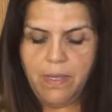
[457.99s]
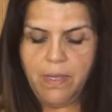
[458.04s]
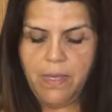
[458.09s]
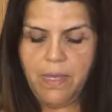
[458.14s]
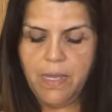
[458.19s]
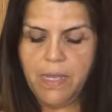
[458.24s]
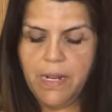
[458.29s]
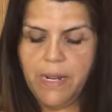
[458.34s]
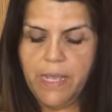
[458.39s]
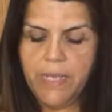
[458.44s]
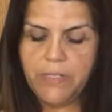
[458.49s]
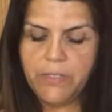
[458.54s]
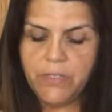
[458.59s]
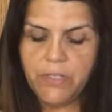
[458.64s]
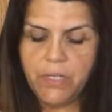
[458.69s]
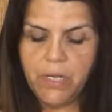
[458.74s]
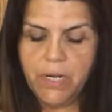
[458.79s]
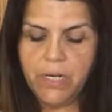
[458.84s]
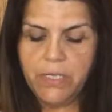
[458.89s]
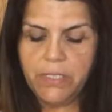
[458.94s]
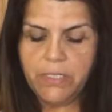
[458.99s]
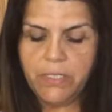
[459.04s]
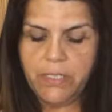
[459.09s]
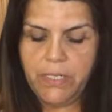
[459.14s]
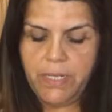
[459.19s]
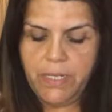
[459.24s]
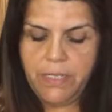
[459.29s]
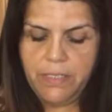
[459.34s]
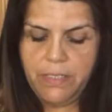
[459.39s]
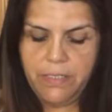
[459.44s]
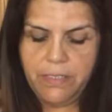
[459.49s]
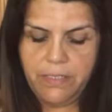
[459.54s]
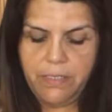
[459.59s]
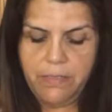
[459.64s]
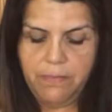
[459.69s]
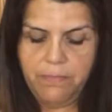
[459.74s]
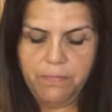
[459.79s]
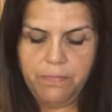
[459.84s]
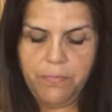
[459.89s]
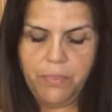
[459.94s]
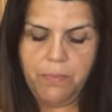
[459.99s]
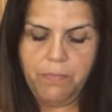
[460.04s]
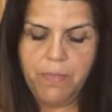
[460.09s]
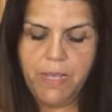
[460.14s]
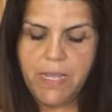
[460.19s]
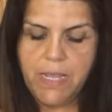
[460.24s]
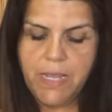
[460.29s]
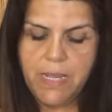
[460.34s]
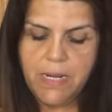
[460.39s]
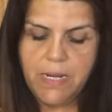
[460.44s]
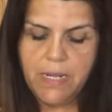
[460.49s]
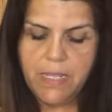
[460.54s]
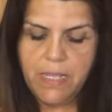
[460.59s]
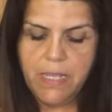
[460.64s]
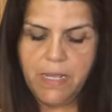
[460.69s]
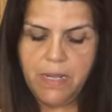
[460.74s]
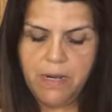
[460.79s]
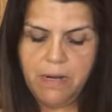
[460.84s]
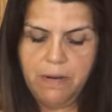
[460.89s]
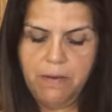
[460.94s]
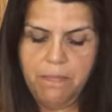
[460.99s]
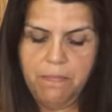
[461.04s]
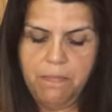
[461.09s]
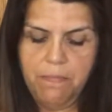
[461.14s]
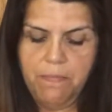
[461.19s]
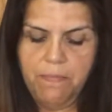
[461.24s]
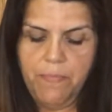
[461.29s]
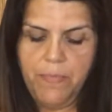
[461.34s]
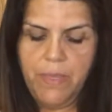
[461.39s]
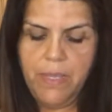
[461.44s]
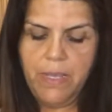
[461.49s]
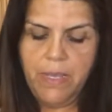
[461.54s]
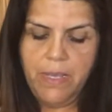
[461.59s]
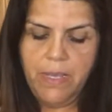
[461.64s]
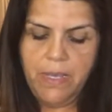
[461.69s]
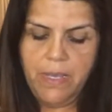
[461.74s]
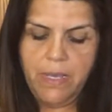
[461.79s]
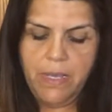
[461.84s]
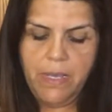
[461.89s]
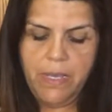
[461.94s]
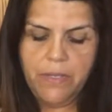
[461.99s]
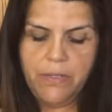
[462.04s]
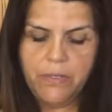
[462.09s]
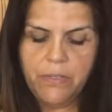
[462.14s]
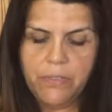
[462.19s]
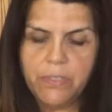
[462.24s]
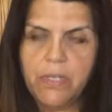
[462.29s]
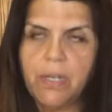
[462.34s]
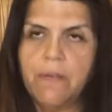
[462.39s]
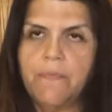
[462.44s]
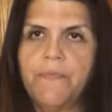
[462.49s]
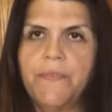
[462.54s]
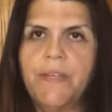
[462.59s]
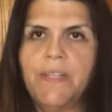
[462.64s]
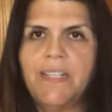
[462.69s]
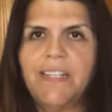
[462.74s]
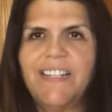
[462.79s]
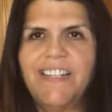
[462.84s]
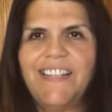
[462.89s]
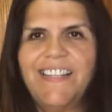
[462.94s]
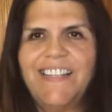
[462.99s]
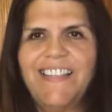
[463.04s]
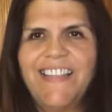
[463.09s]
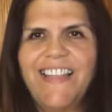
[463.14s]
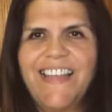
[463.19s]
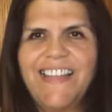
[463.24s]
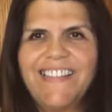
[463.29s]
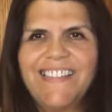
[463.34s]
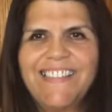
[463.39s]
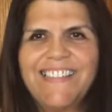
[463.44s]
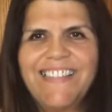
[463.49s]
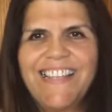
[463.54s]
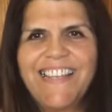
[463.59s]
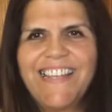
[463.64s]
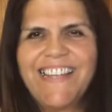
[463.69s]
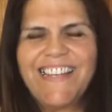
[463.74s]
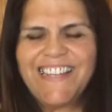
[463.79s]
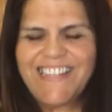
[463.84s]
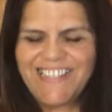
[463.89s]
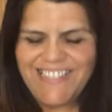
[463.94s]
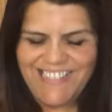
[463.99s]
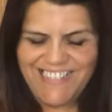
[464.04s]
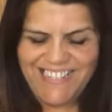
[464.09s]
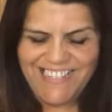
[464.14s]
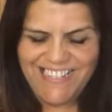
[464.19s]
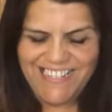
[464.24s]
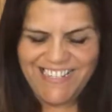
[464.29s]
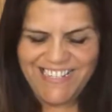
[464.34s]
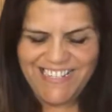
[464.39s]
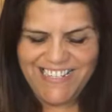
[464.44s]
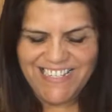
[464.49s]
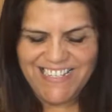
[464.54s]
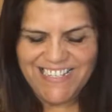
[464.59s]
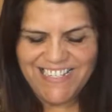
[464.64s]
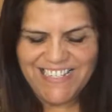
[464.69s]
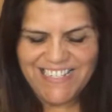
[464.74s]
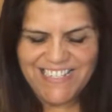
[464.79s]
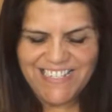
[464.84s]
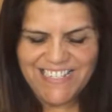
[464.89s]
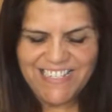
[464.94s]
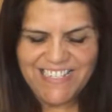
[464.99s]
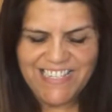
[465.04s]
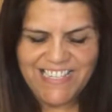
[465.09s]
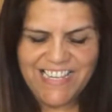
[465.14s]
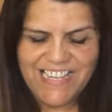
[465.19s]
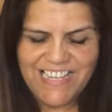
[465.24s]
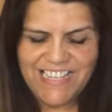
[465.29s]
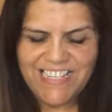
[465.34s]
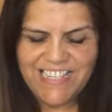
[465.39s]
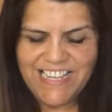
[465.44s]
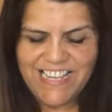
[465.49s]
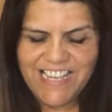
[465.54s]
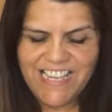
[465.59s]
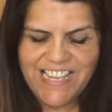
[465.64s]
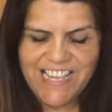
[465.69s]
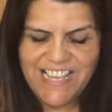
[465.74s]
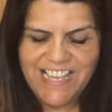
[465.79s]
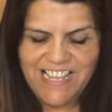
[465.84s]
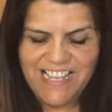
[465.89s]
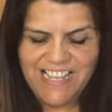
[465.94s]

And I start just, put my hand in there, and you'll start feeling that stickiness. Sticky.